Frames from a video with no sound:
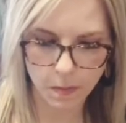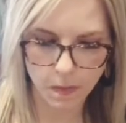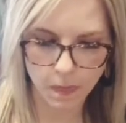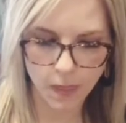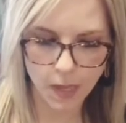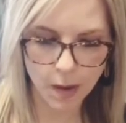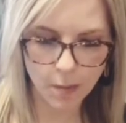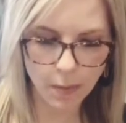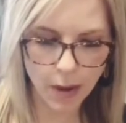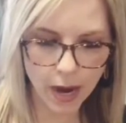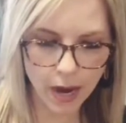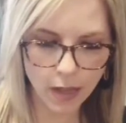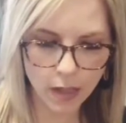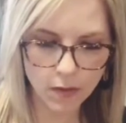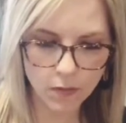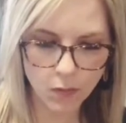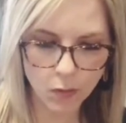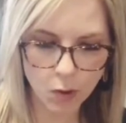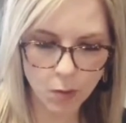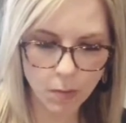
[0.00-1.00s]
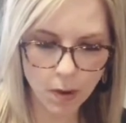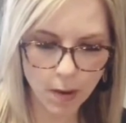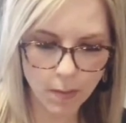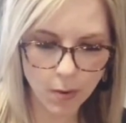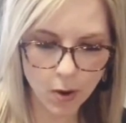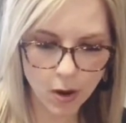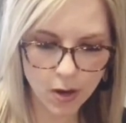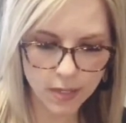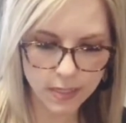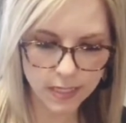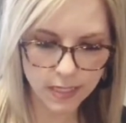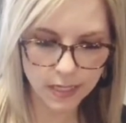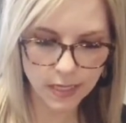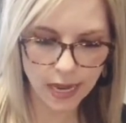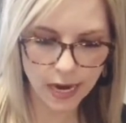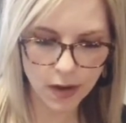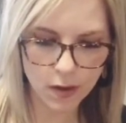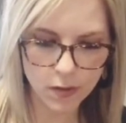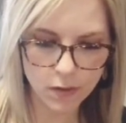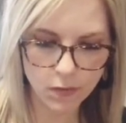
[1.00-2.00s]
A pile of robot parts lay
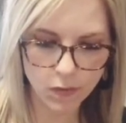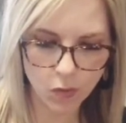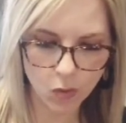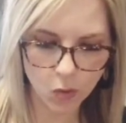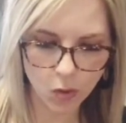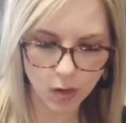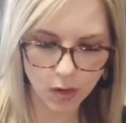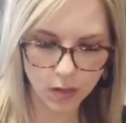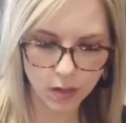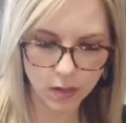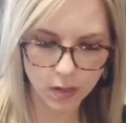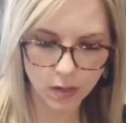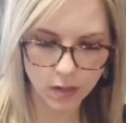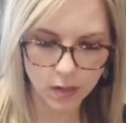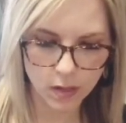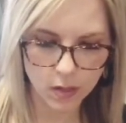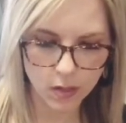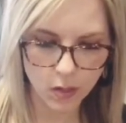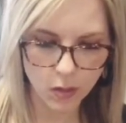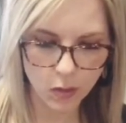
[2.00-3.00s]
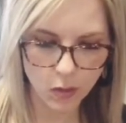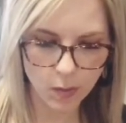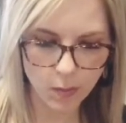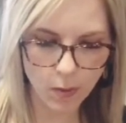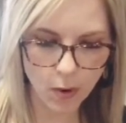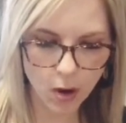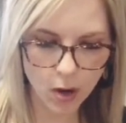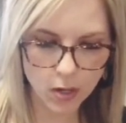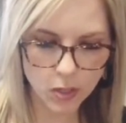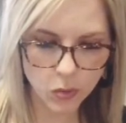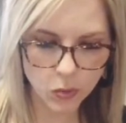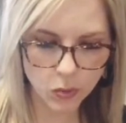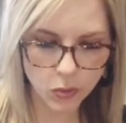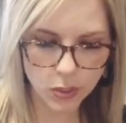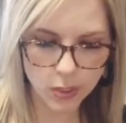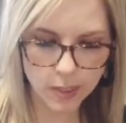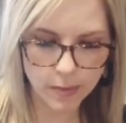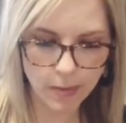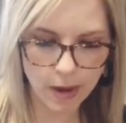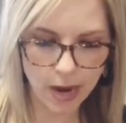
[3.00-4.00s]
on the floor. The parts were
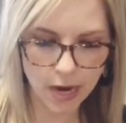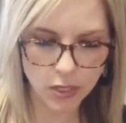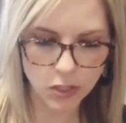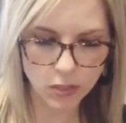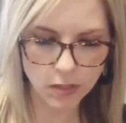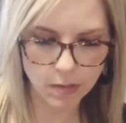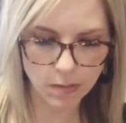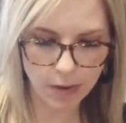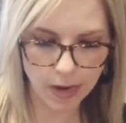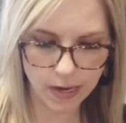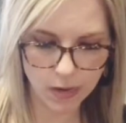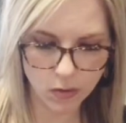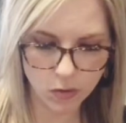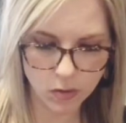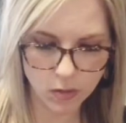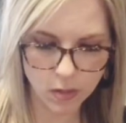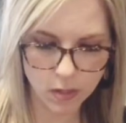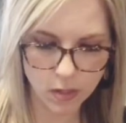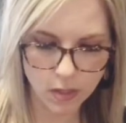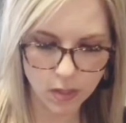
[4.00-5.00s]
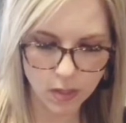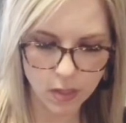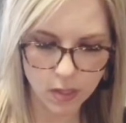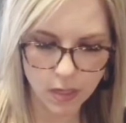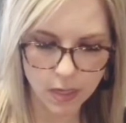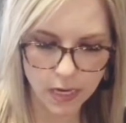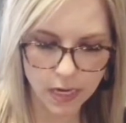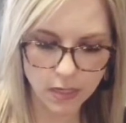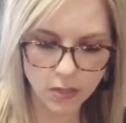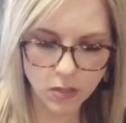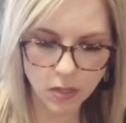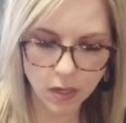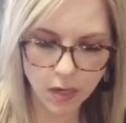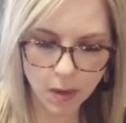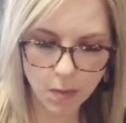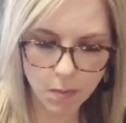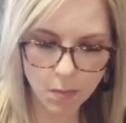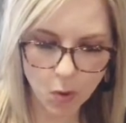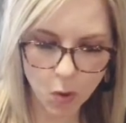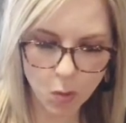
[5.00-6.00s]
smashed and mangled. It took a
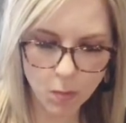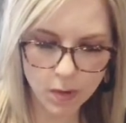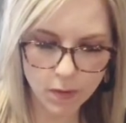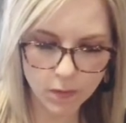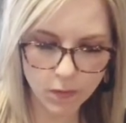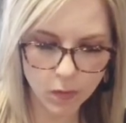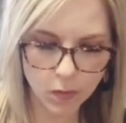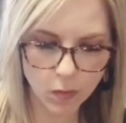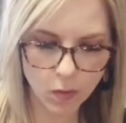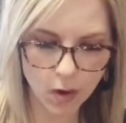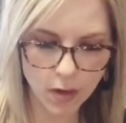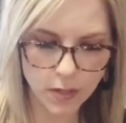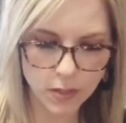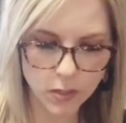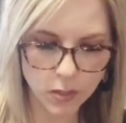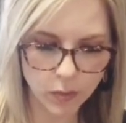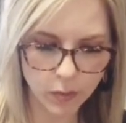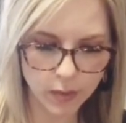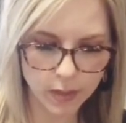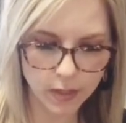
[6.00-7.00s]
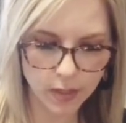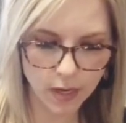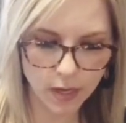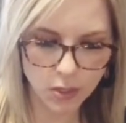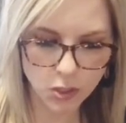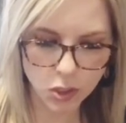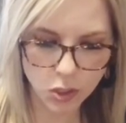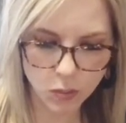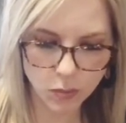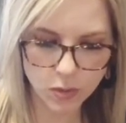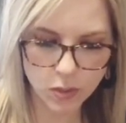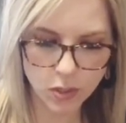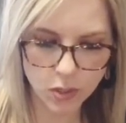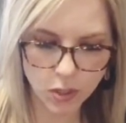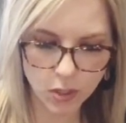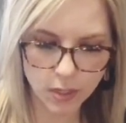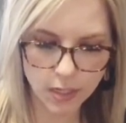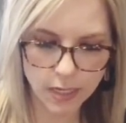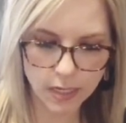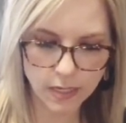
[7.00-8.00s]
moment for Roz to realize she was
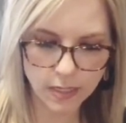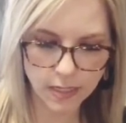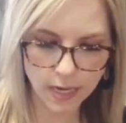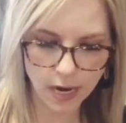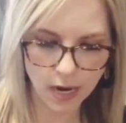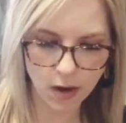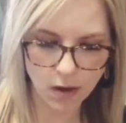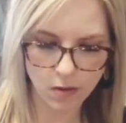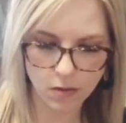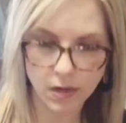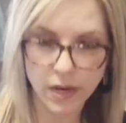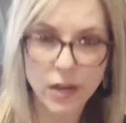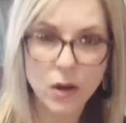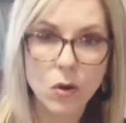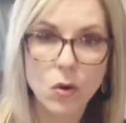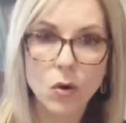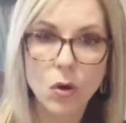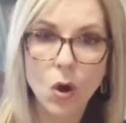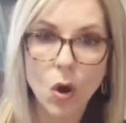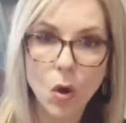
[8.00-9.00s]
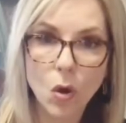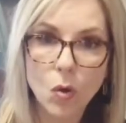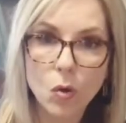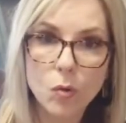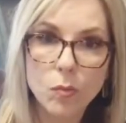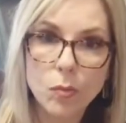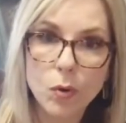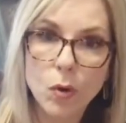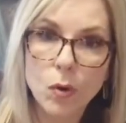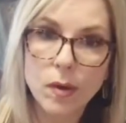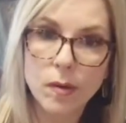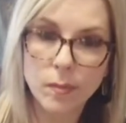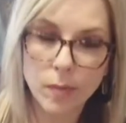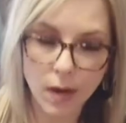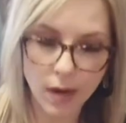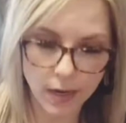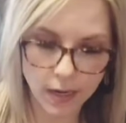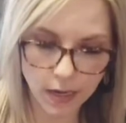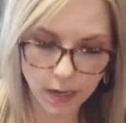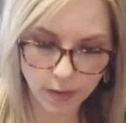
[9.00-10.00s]
looking down at her own broken
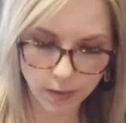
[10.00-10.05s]
body.